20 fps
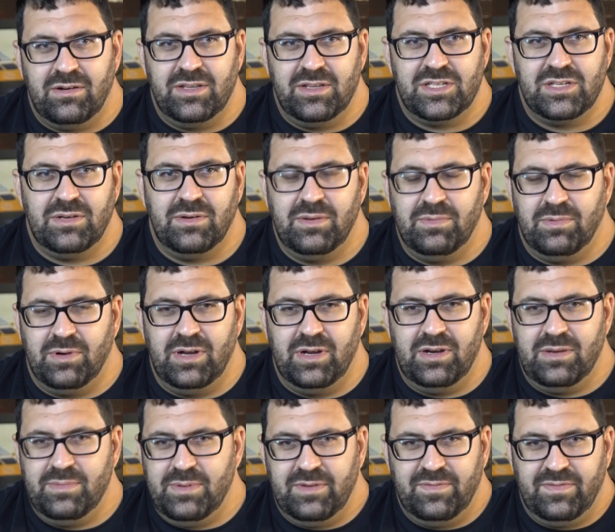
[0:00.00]
and so he
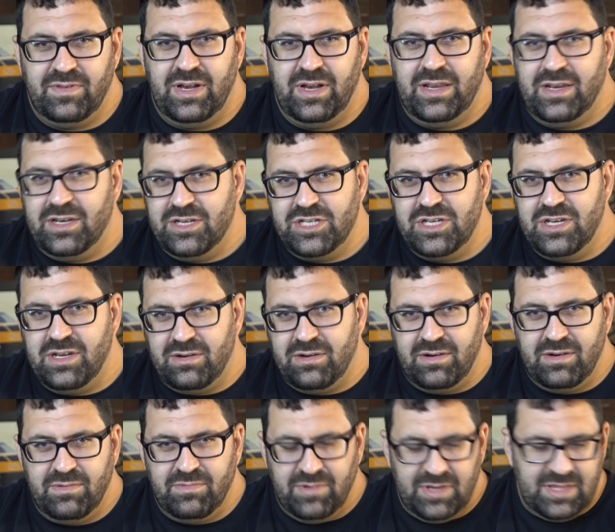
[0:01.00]
wanted to be a flight engineer,
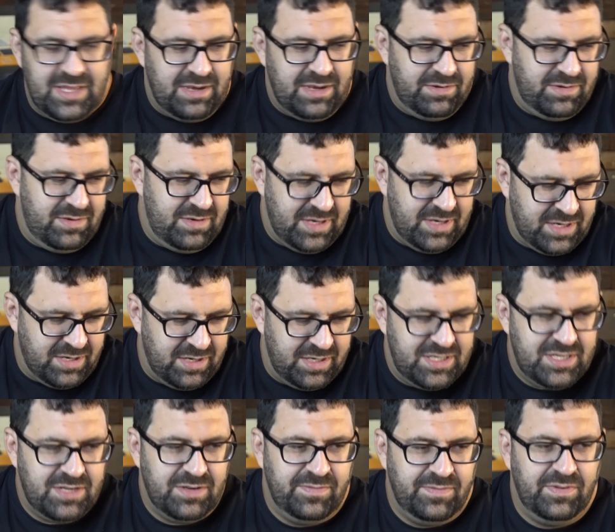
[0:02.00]
and without a good
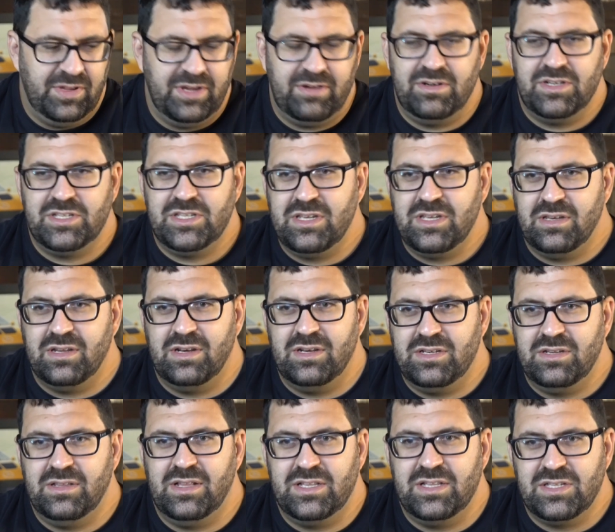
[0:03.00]
deal of literacy, couldn't
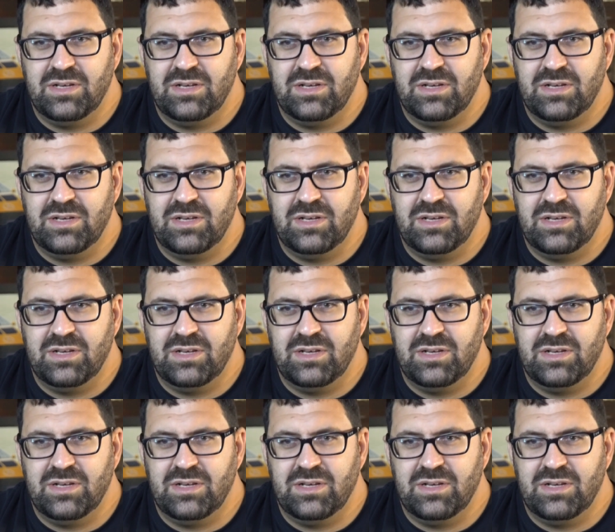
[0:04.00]
do that.